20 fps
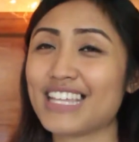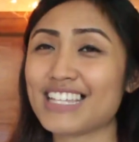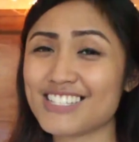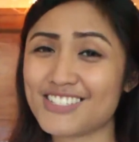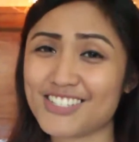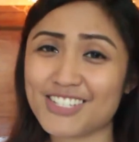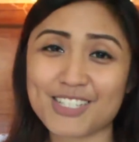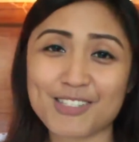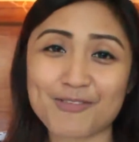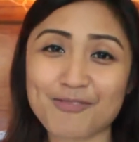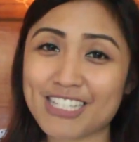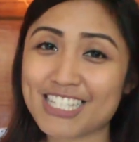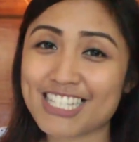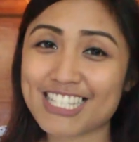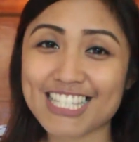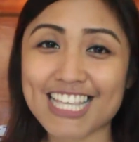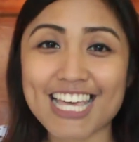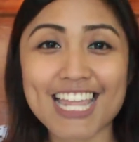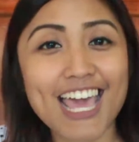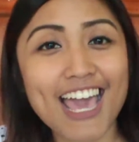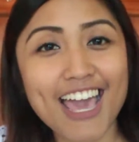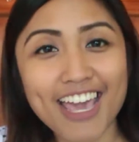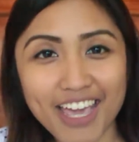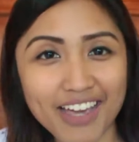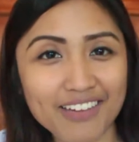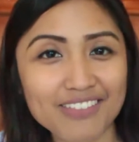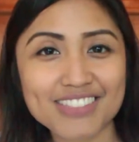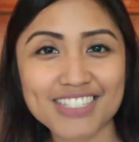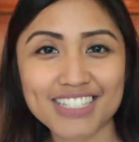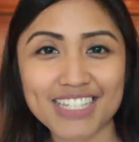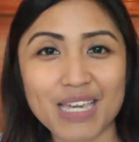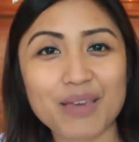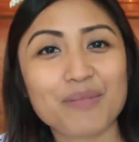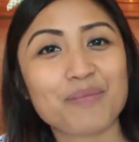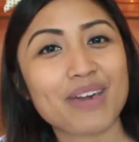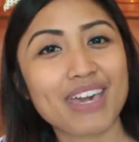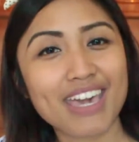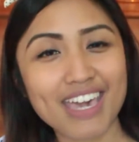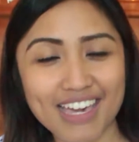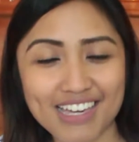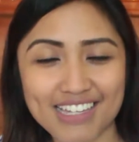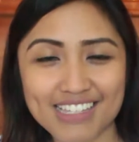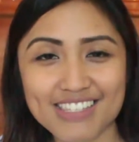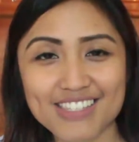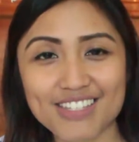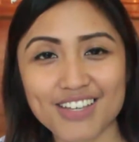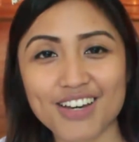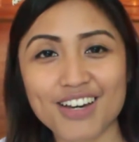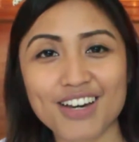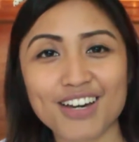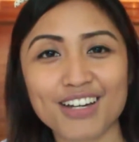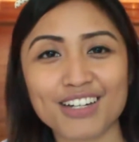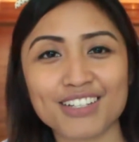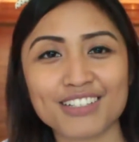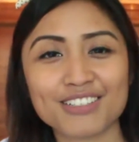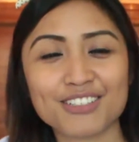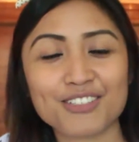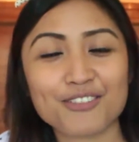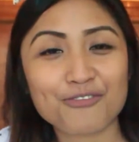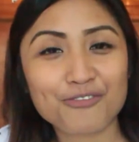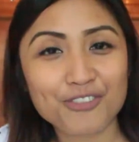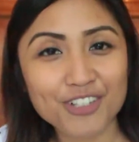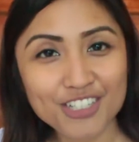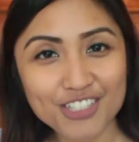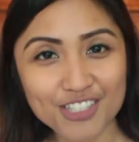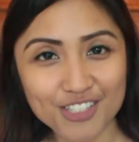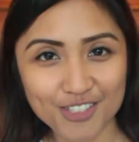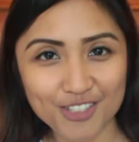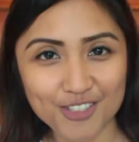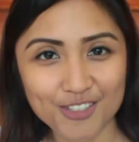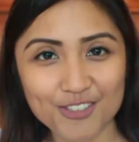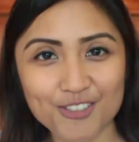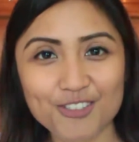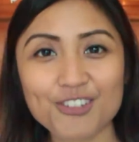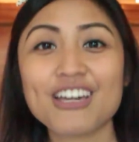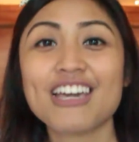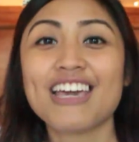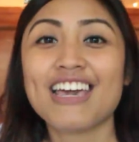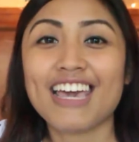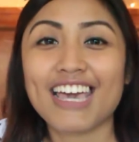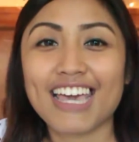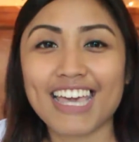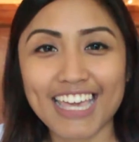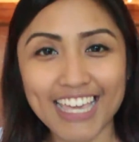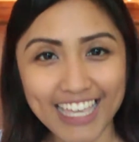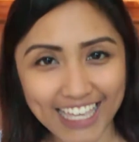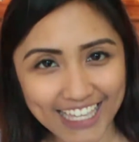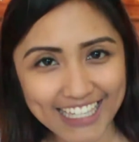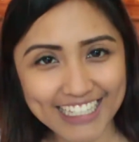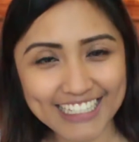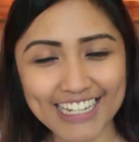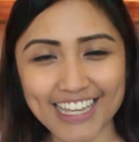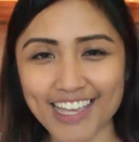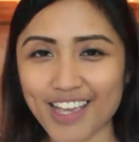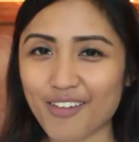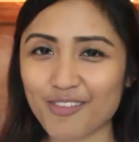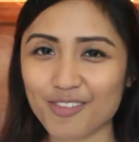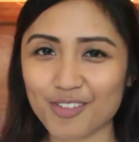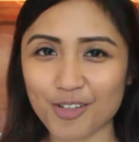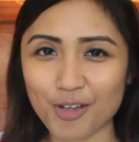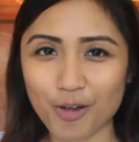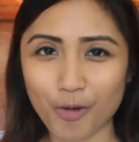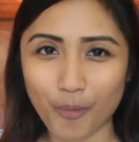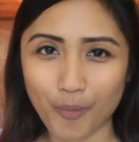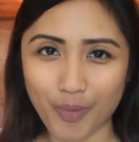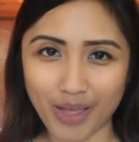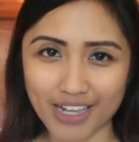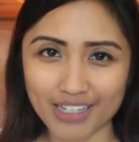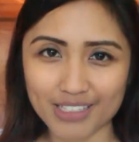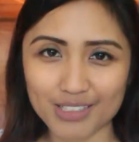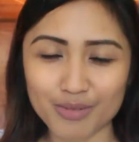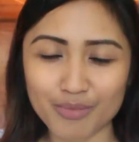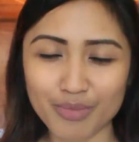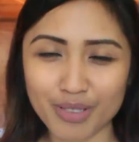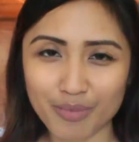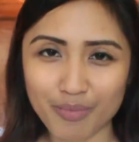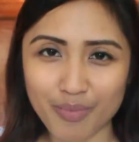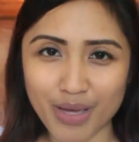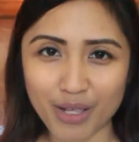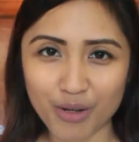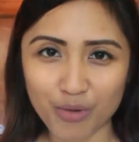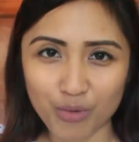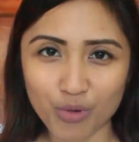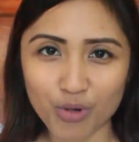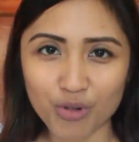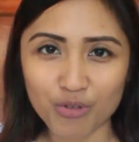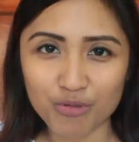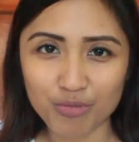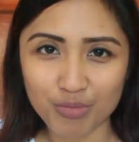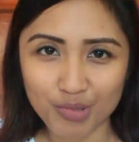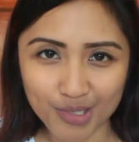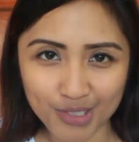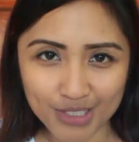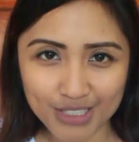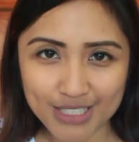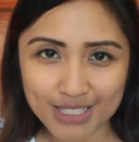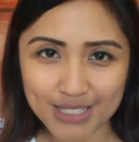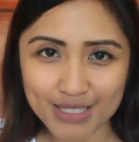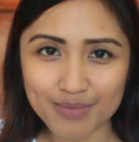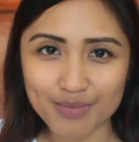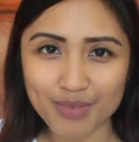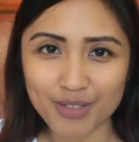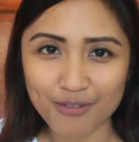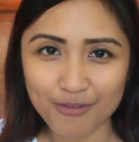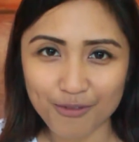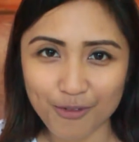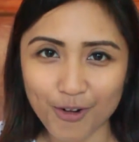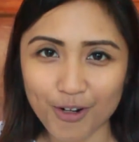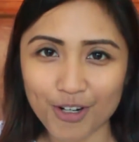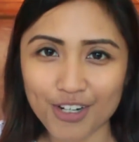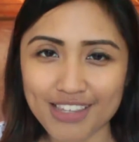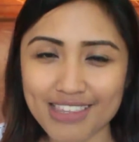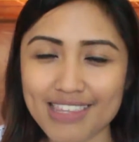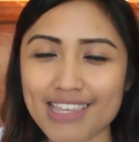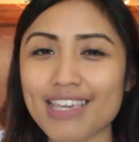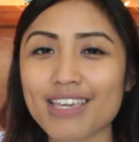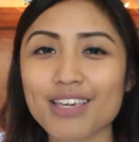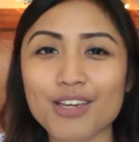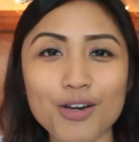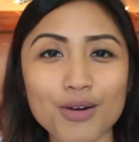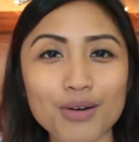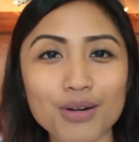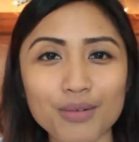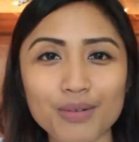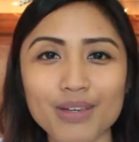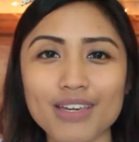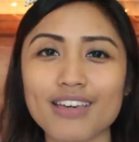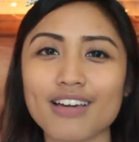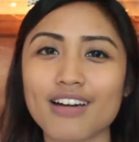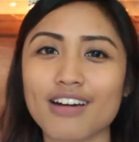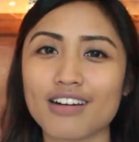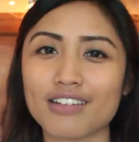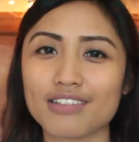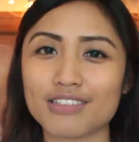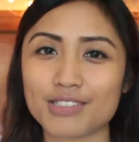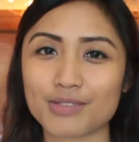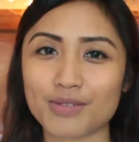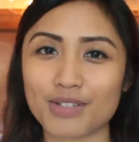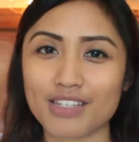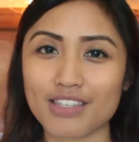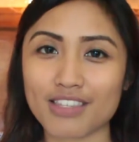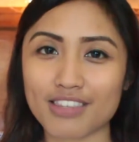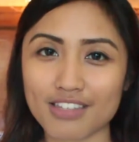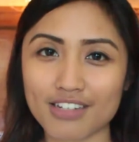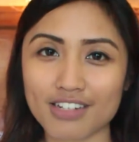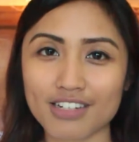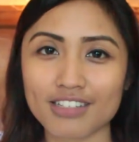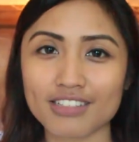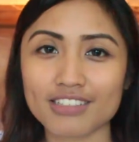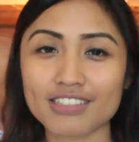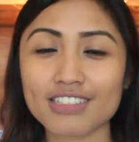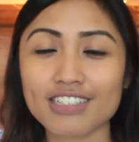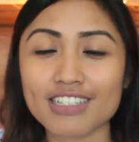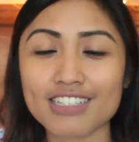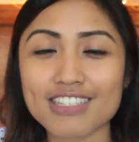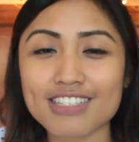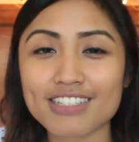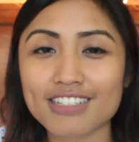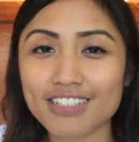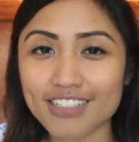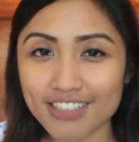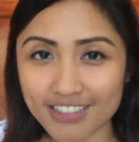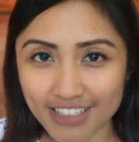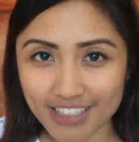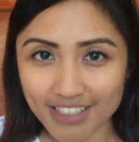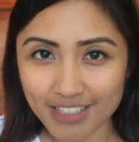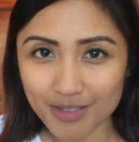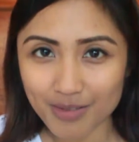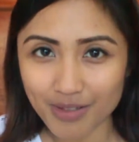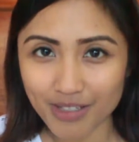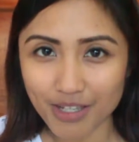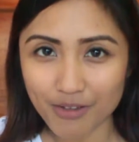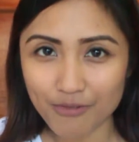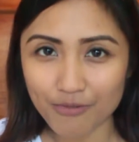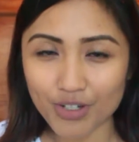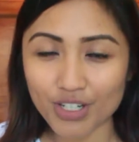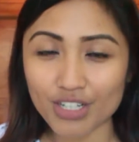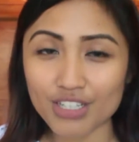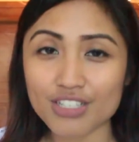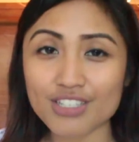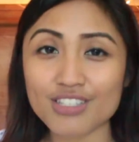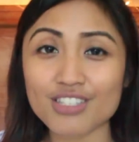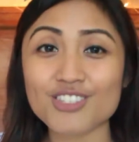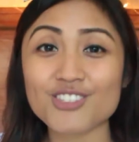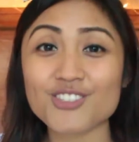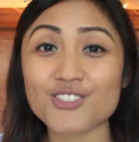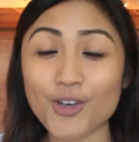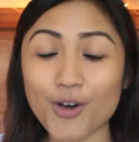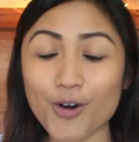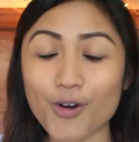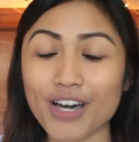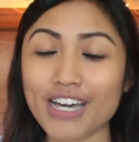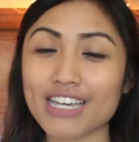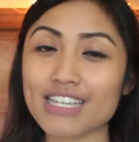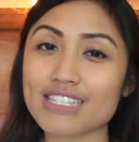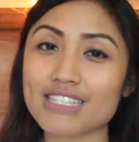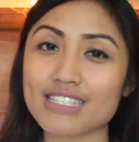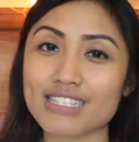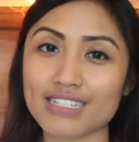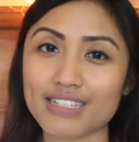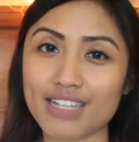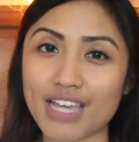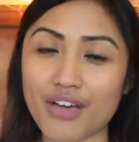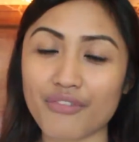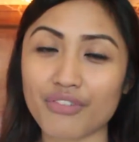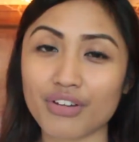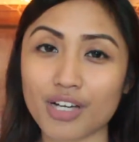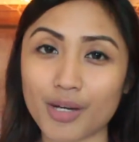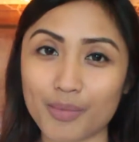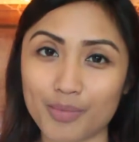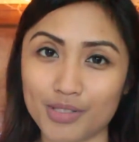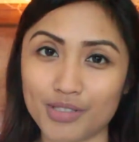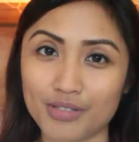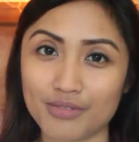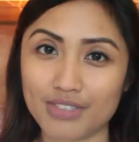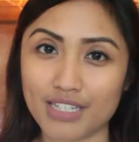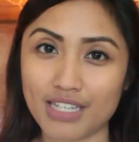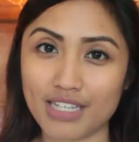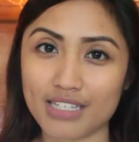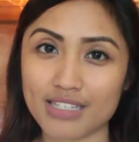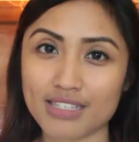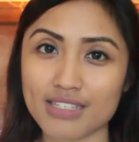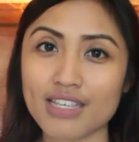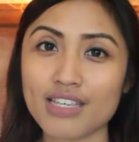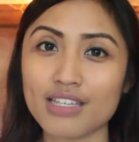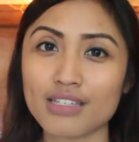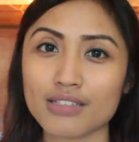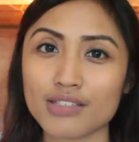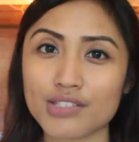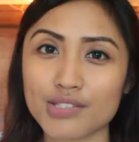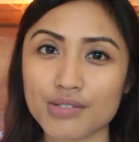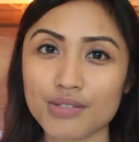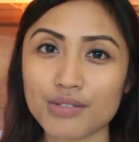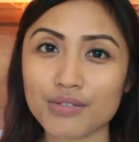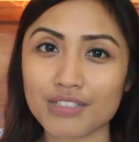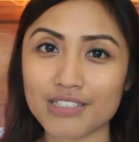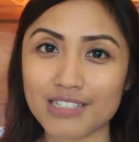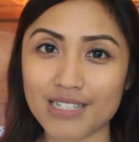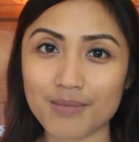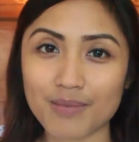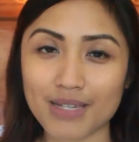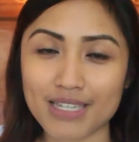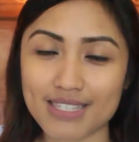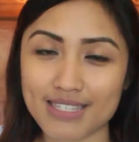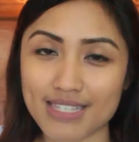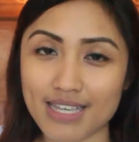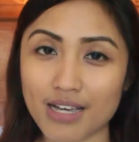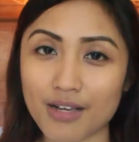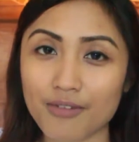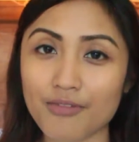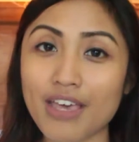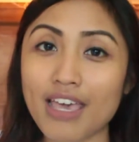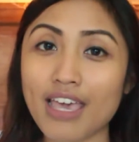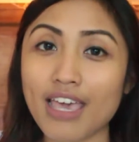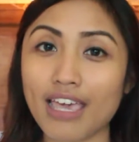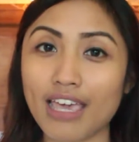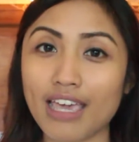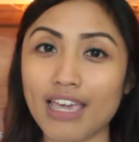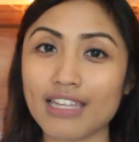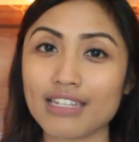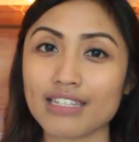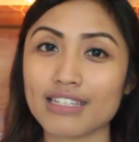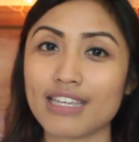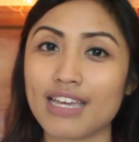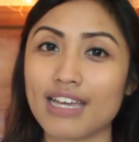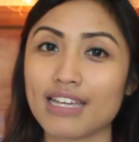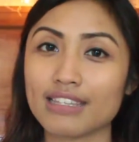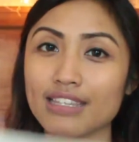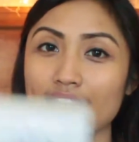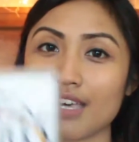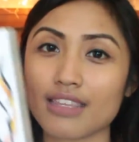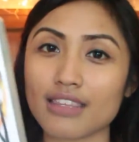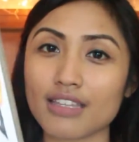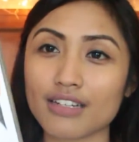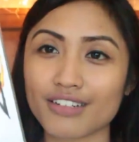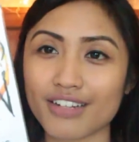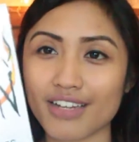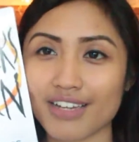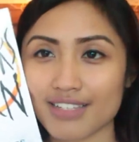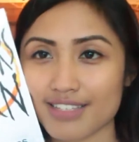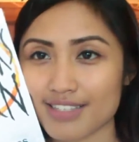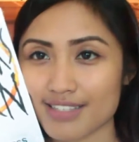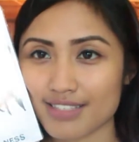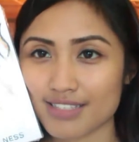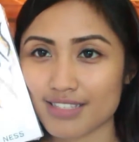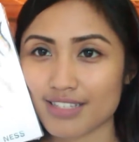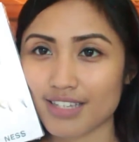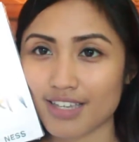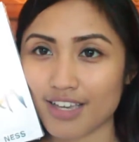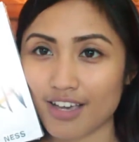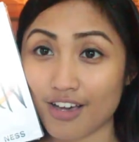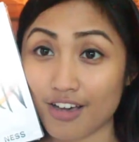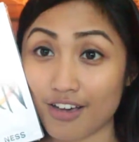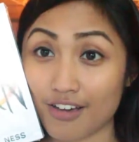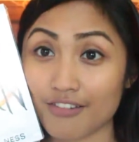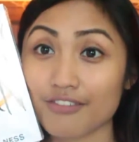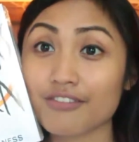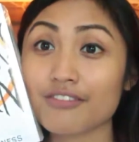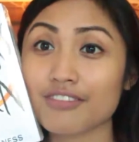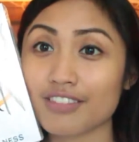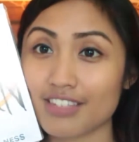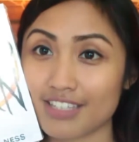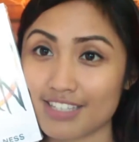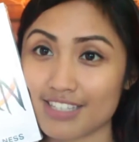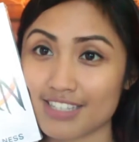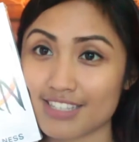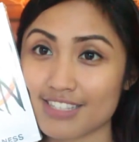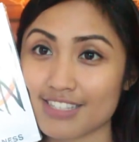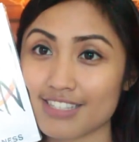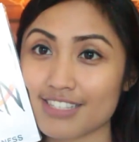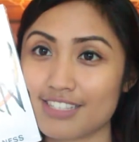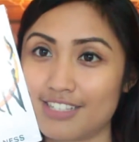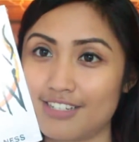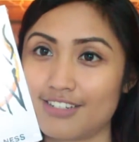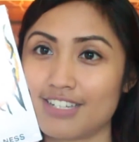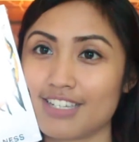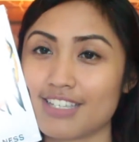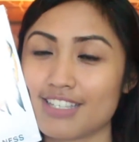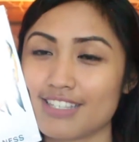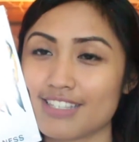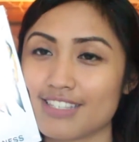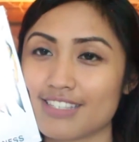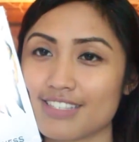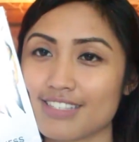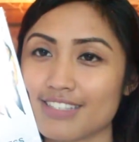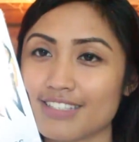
that just means that I have to get my hands on the first 2 and I have to go back to Big Bad Wolf Books before they go away on the 23rd. It's currently the 21st, so I still have a couple of days to redeem myself and get the rest of this series.